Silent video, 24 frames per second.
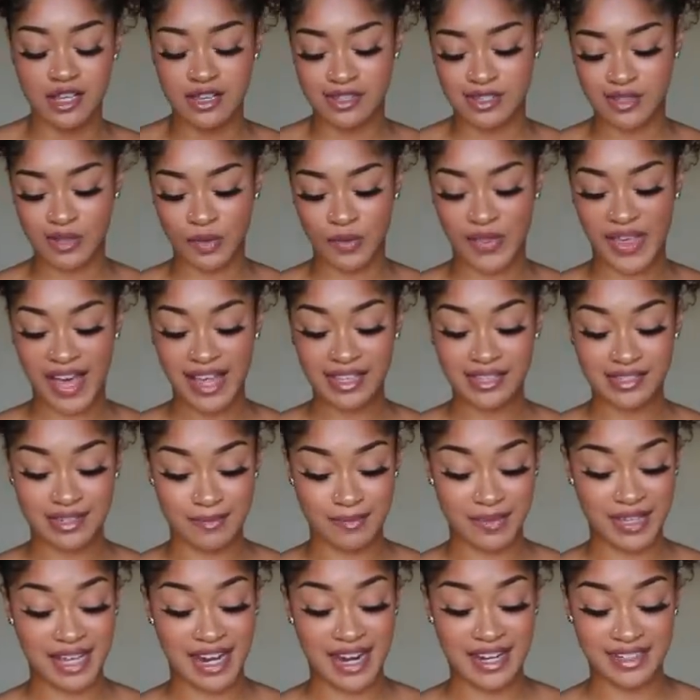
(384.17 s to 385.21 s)
So that's
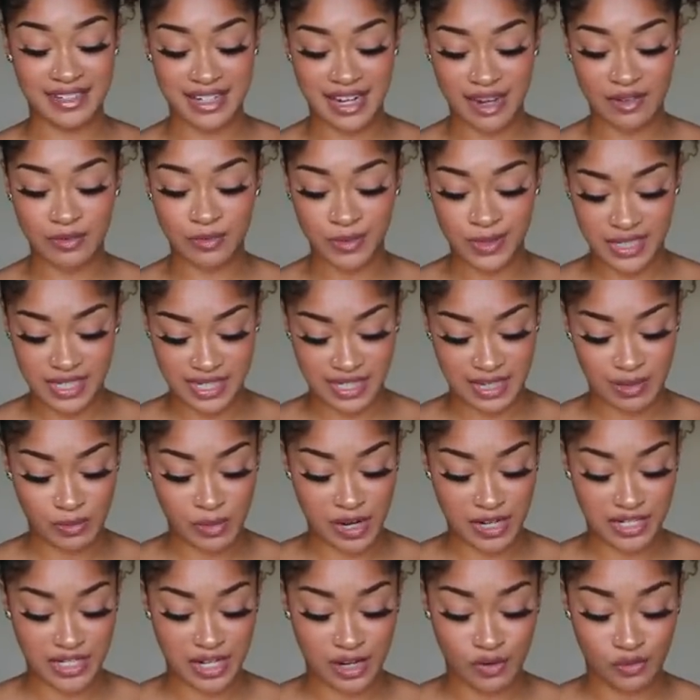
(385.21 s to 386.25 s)
something I definitely say
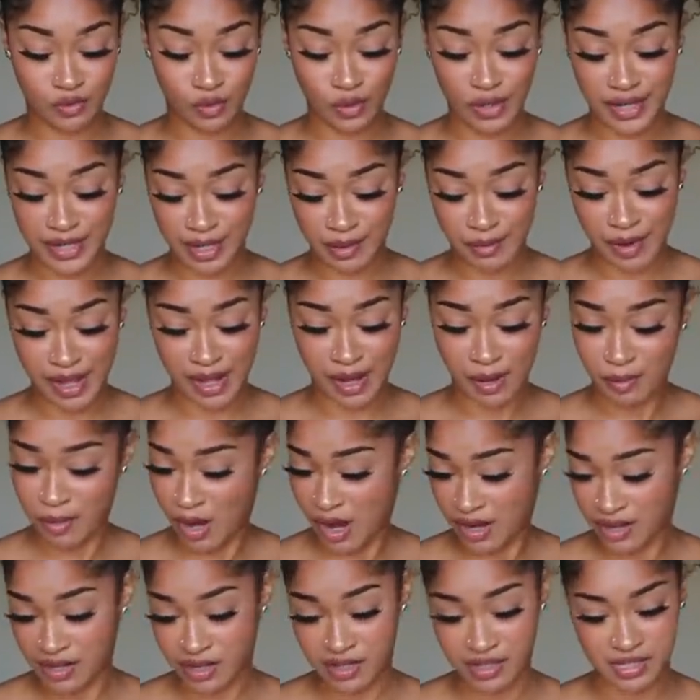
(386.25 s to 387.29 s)
watch out for in your makeup
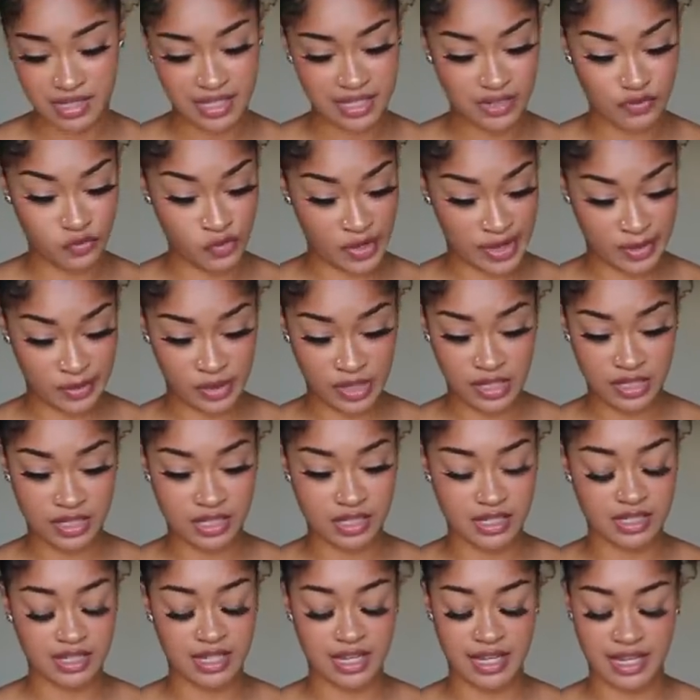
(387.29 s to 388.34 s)
products is
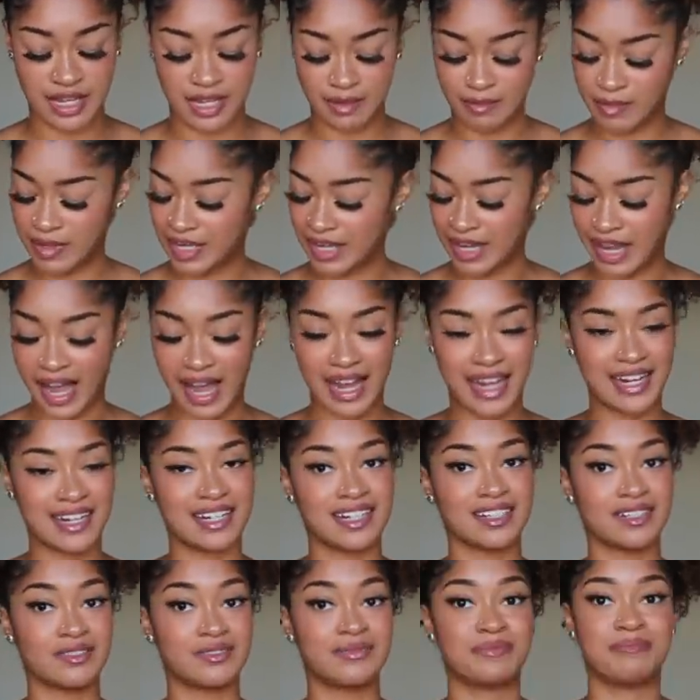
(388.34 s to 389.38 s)
fragrance. It can be
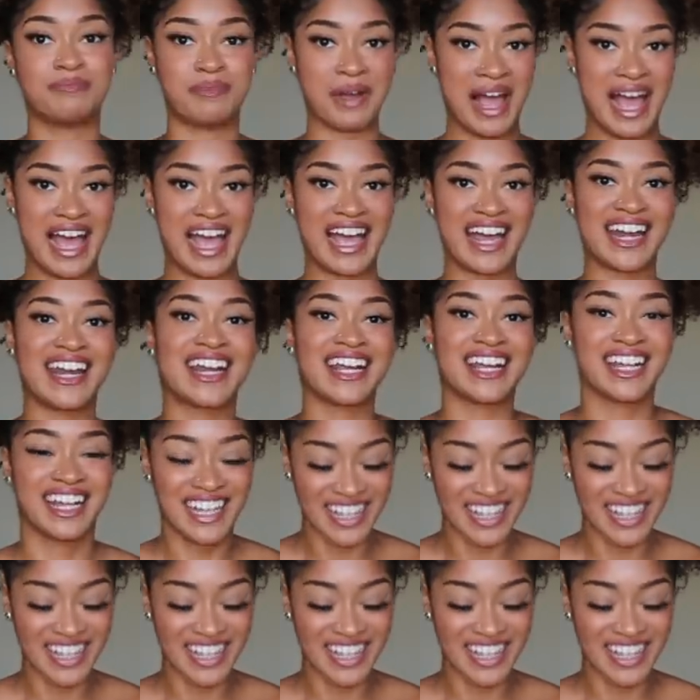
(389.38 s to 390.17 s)
kind of bad